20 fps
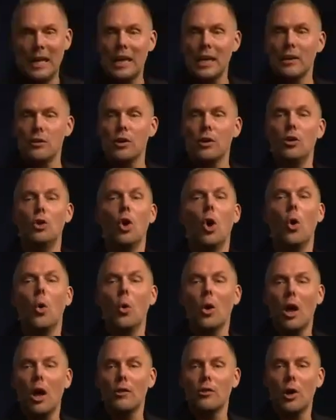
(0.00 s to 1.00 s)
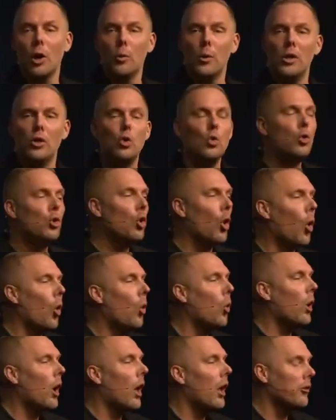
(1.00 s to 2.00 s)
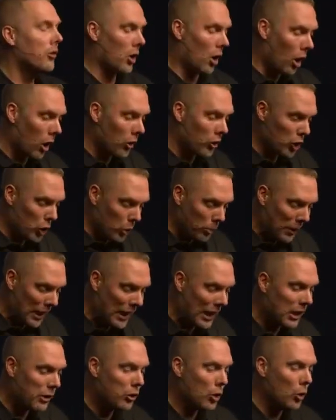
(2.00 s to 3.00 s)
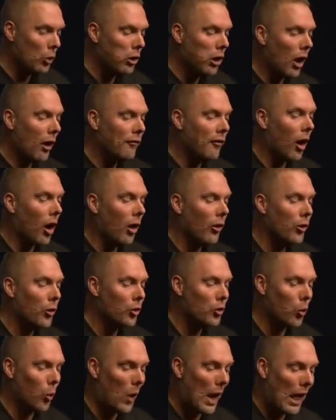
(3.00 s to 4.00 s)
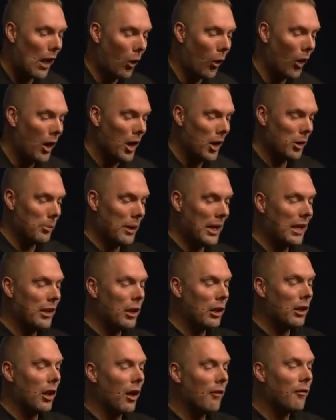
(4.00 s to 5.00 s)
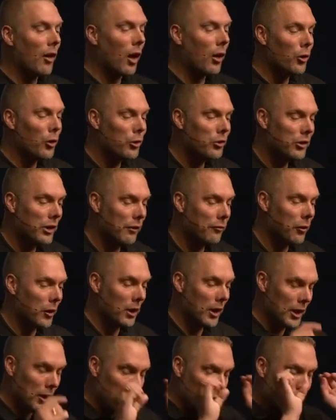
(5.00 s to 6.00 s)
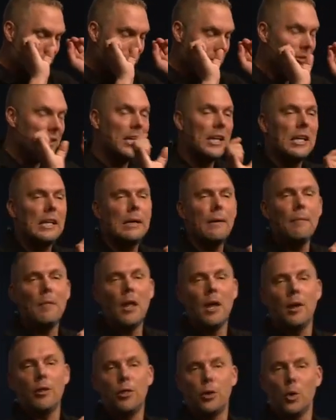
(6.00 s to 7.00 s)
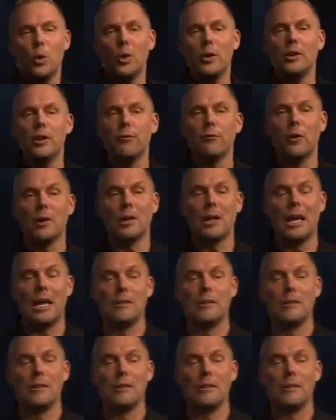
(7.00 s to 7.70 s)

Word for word: getting to know God's heart. When you know God's heart, you begin to love others well. You begin to love others differently. You see through a different